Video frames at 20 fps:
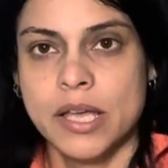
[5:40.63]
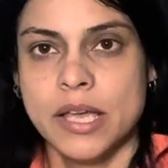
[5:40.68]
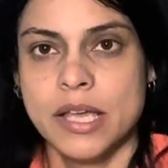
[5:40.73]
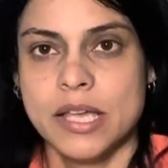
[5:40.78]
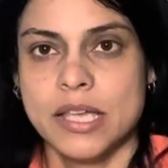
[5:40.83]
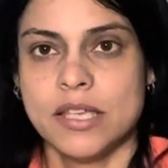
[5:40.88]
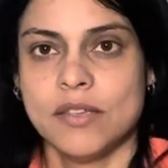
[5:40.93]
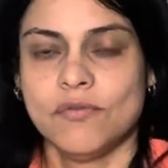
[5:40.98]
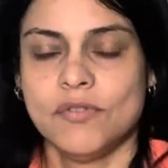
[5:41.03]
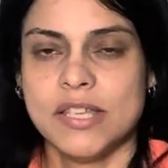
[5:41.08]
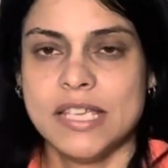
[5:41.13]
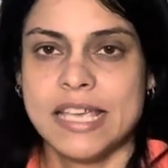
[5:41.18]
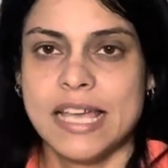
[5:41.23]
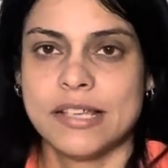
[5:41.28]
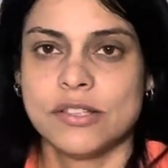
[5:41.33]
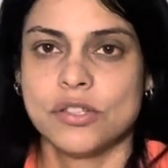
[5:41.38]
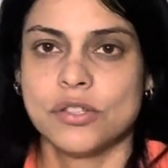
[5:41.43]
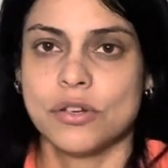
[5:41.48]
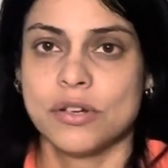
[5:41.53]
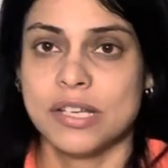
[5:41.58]
If the
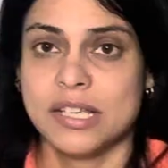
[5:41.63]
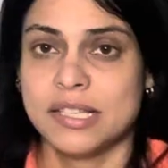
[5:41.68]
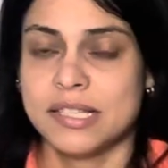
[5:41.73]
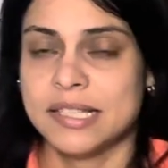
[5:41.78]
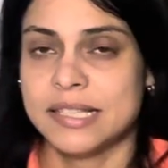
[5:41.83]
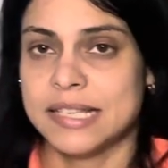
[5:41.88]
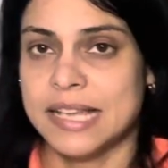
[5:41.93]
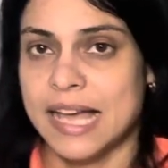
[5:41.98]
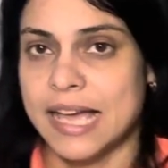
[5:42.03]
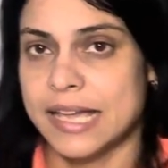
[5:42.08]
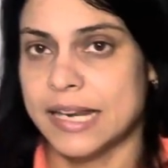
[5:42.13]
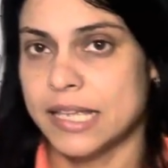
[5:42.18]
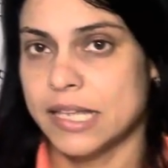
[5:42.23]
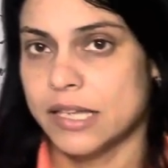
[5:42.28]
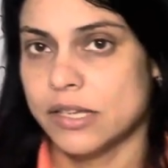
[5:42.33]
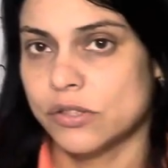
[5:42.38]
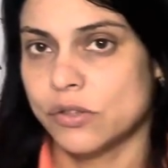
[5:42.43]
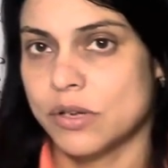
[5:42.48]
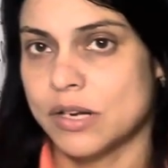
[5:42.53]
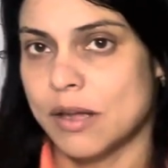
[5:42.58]
answer is 90,
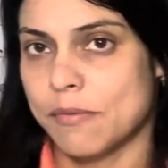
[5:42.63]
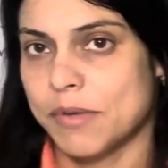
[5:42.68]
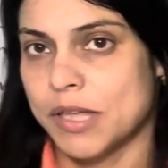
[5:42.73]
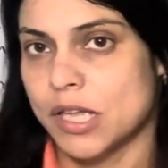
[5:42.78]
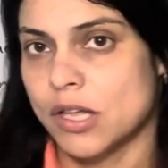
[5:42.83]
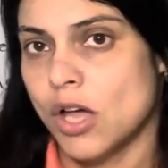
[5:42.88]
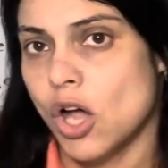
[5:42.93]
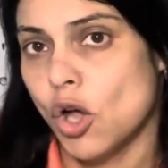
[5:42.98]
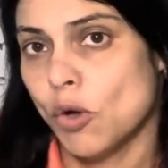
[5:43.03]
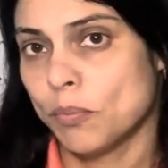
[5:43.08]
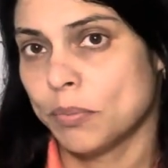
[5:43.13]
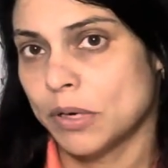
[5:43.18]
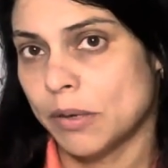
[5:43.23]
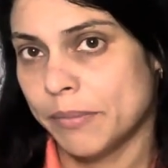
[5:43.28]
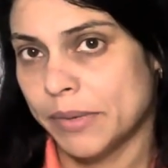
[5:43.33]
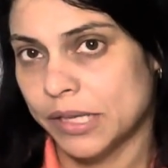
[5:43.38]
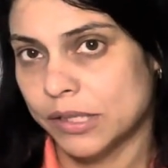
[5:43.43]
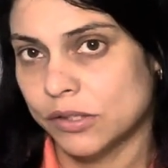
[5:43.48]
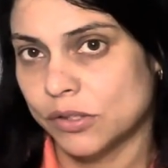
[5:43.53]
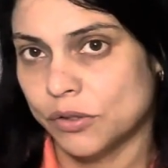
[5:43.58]
it's gonna be
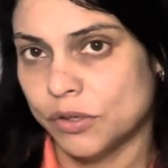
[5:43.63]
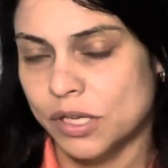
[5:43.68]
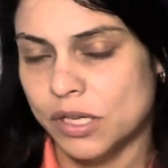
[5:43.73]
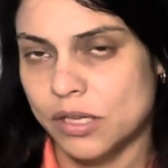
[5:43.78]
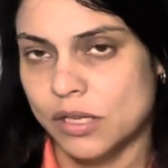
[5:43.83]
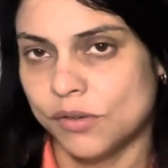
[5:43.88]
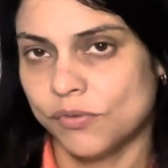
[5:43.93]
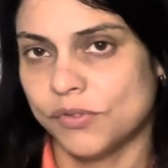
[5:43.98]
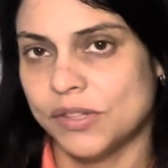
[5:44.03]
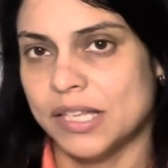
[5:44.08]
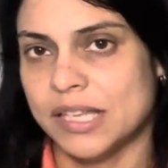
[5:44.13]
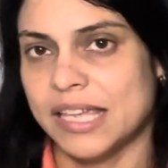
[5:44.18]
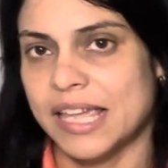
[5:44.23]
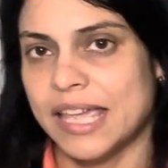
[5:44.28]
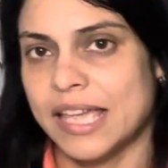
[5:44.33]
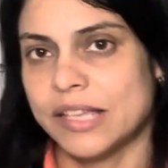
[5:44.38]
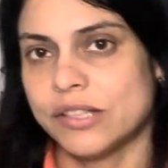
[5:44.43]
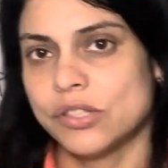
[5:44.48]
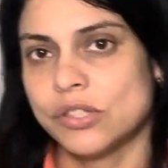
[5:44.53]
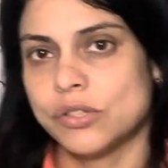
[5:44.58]
complementary. If the
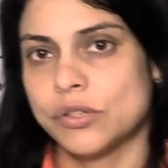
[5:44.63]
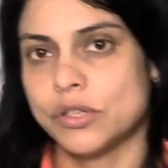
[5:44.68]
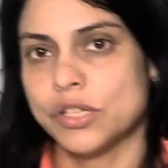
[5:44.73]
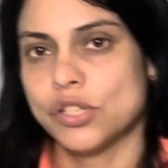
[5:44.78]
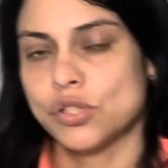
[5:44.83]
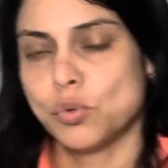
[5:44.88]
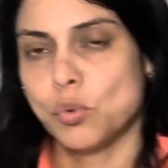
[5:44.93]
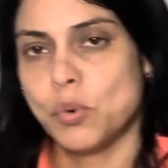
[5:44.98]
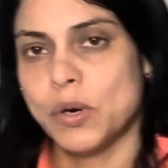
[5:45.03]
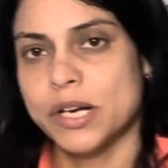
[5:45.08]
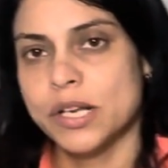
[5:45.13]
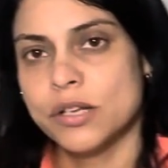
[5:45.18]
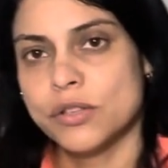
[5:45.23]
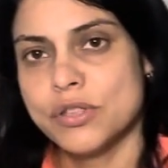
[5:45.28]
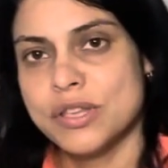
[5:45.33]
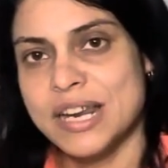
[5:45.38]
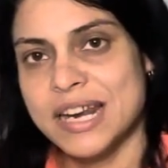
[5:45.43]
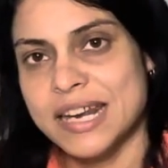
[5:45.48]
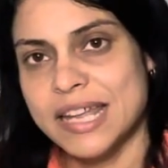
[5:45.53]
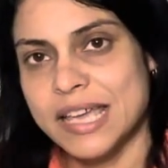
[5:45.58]
answer is
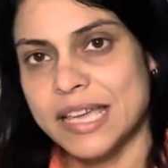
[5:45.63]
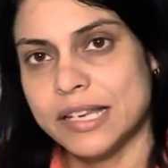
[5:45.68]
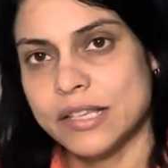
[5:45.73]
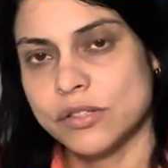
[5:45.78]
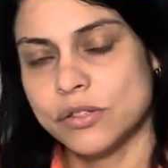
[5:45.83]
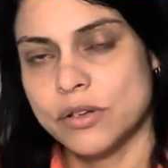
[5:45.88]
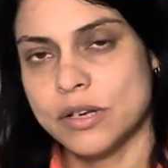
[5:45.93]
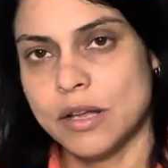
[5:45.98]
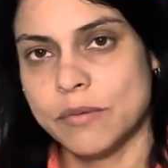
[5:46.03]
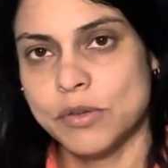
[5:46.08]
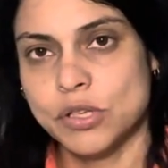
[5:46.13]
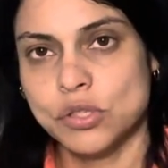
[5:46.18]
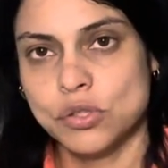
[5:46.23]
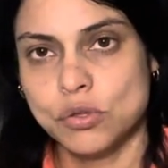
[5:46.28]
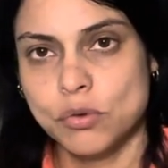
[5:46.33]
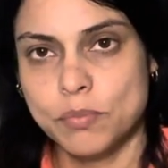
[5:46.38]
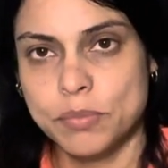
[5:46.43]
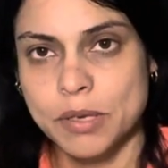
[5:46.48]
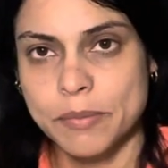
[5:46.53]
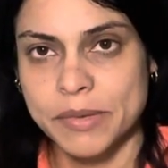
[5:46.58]
180, it's gonna be
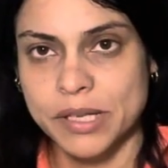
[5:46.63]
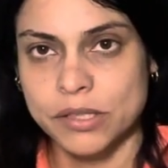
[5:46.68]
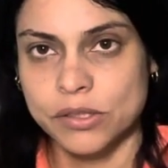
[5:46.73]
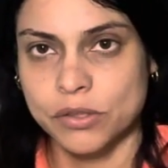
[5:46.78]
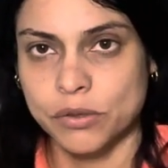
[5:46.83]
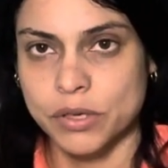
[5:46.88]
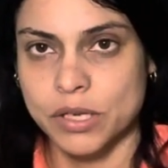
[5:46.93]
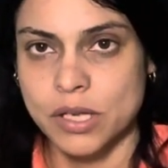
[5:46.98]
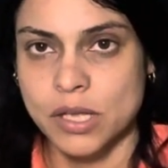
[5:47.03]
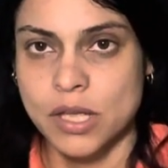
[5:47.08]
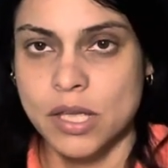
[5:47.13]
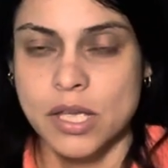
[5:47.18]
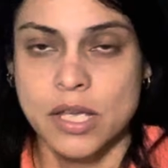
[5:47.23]
supplementary.